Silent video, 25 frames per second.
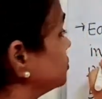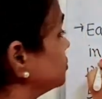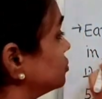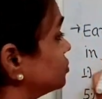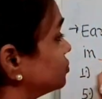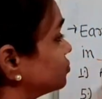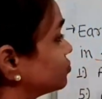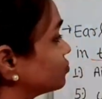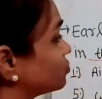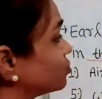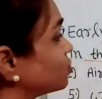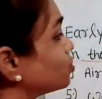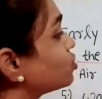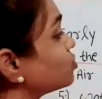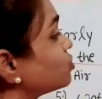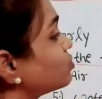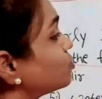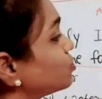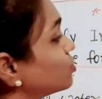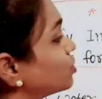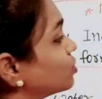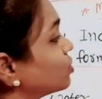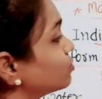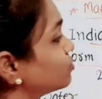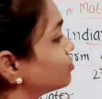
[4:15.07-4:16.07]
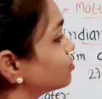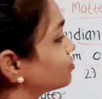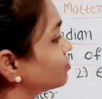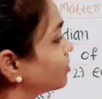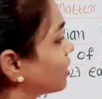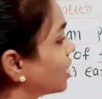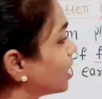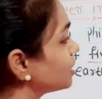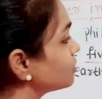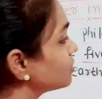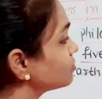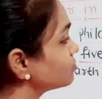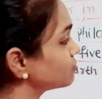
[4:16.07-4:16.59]
the form of
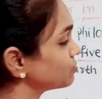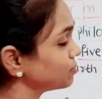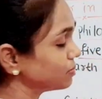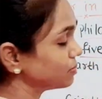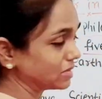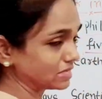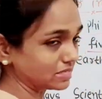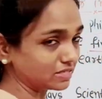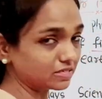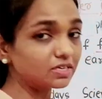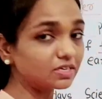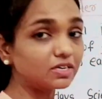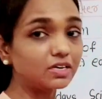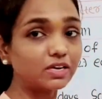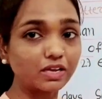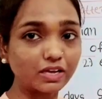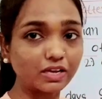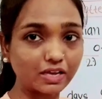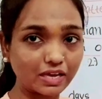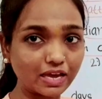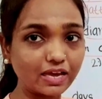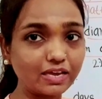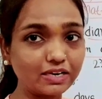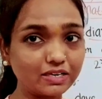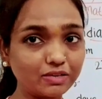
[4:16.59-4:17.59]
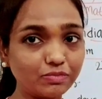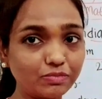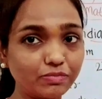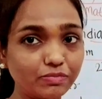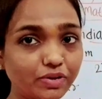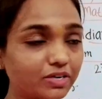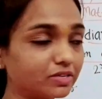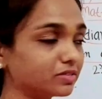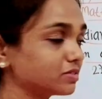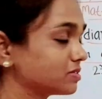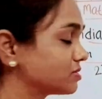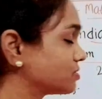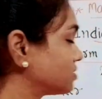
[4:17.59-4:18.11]
5 basic
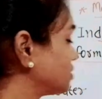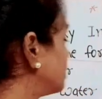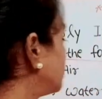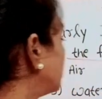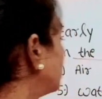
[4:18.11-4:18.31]
elements: